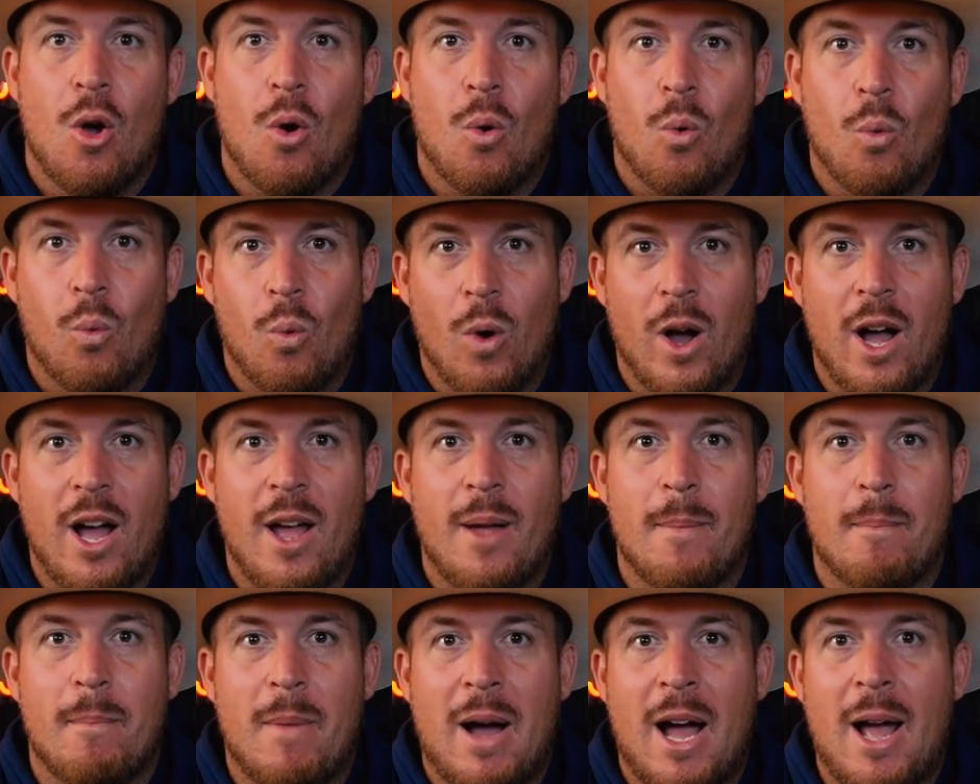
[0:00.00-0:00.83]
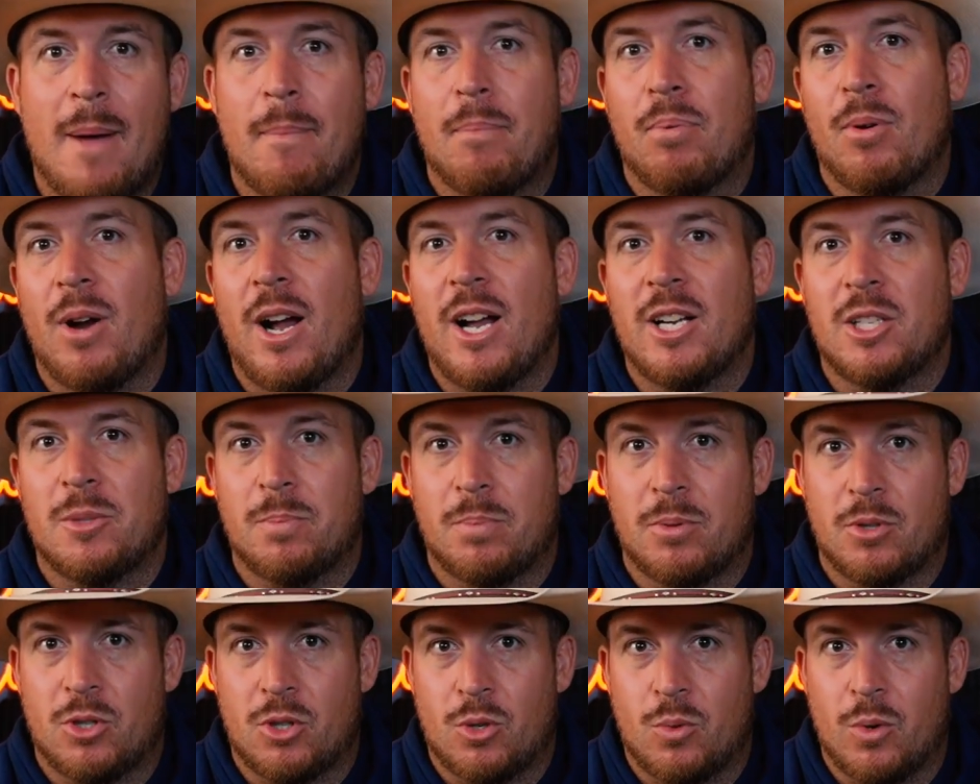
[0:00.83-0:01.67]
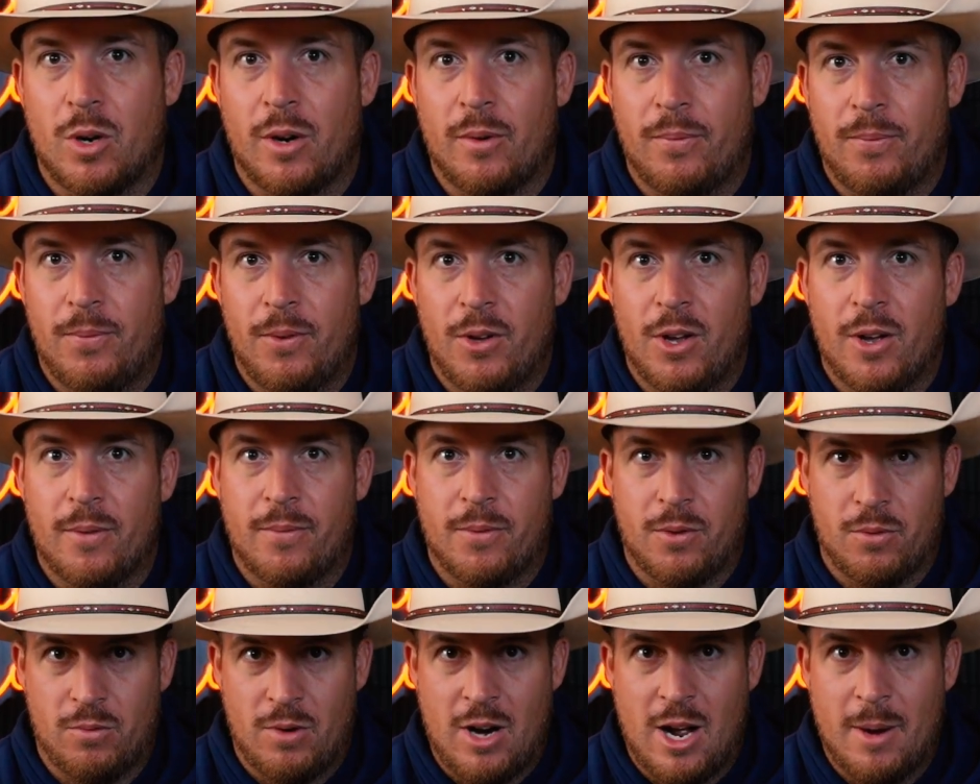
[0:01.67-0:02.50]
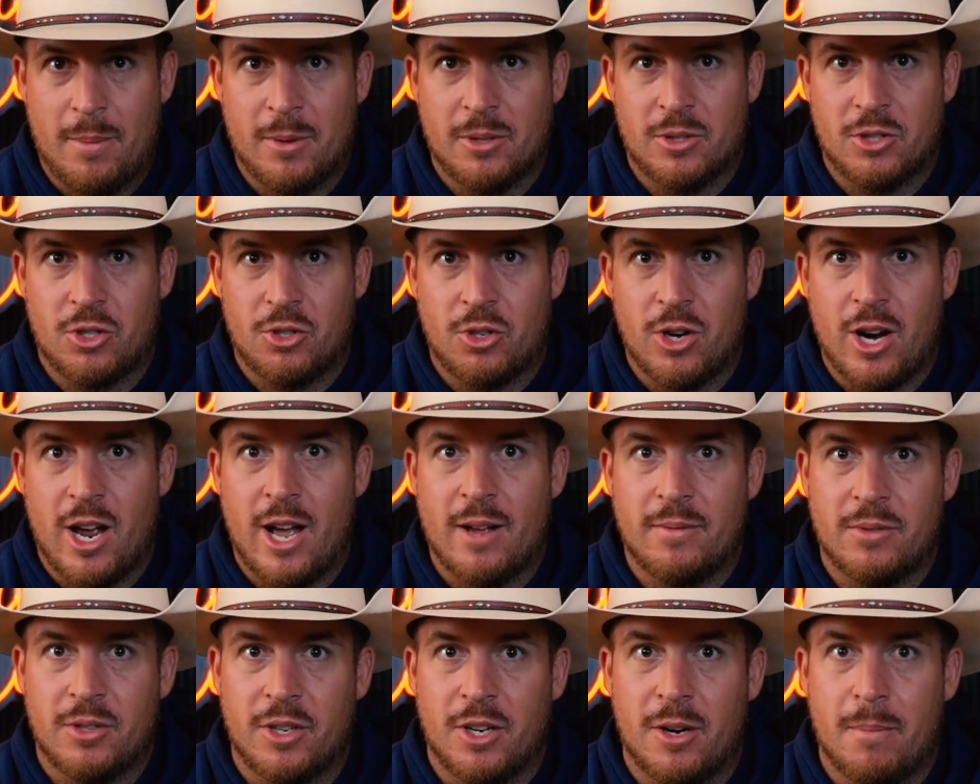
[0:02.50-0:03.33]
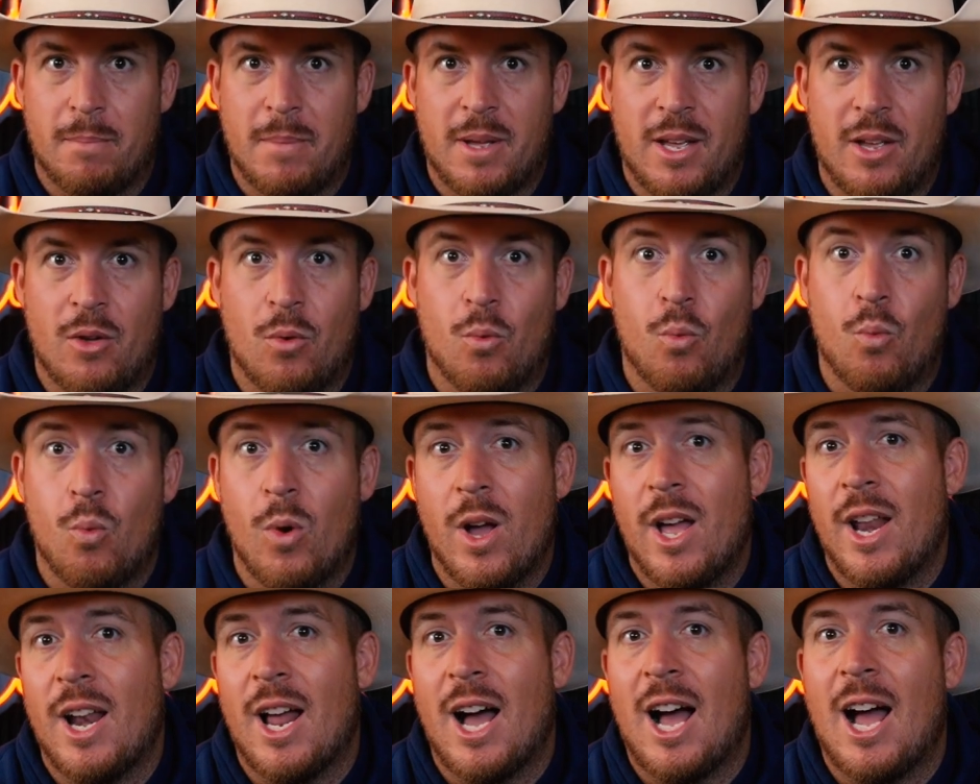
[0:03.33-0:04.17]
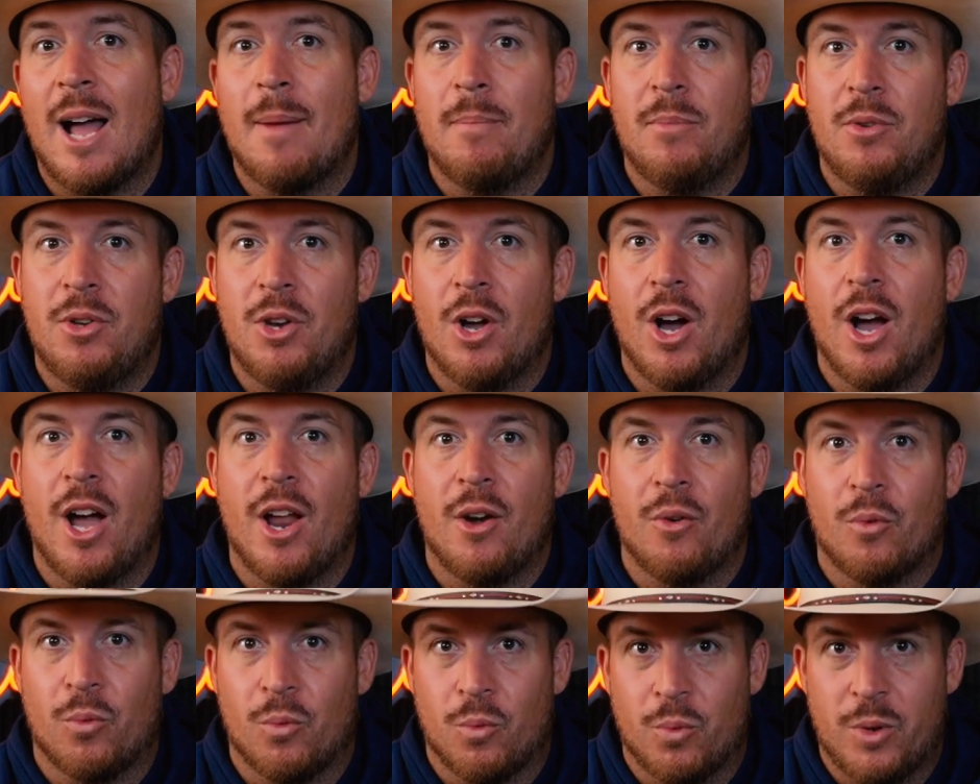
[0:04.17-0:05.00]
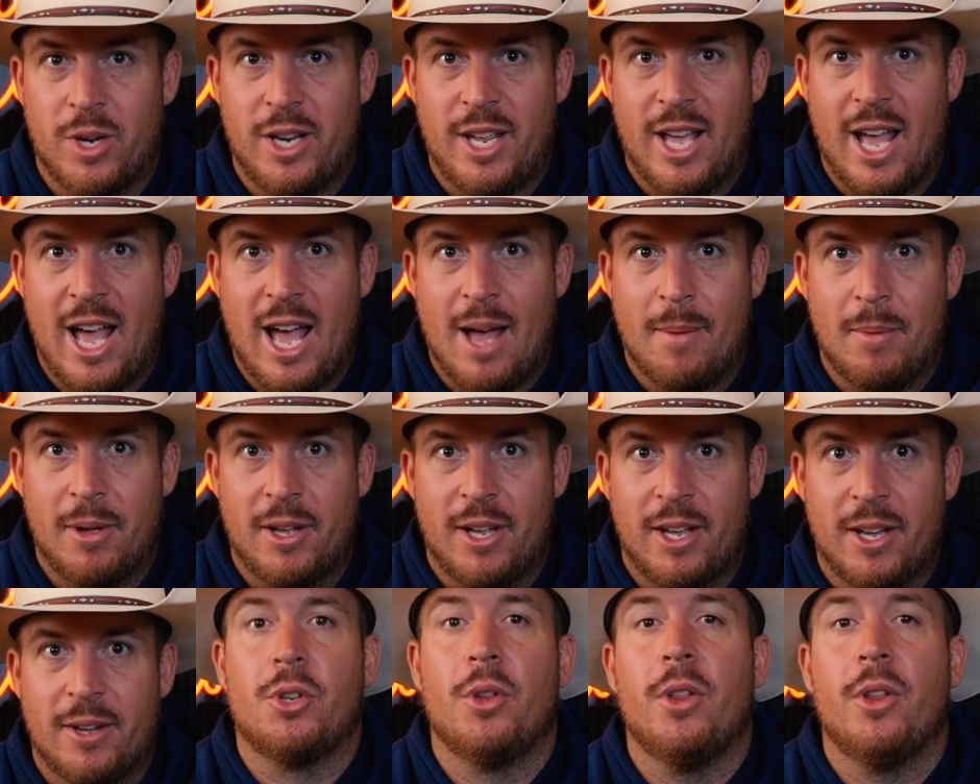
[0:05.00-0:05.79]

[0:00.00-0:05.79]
what my price per square foot for Roberts Drive is going to be when I'm done rehabbing it.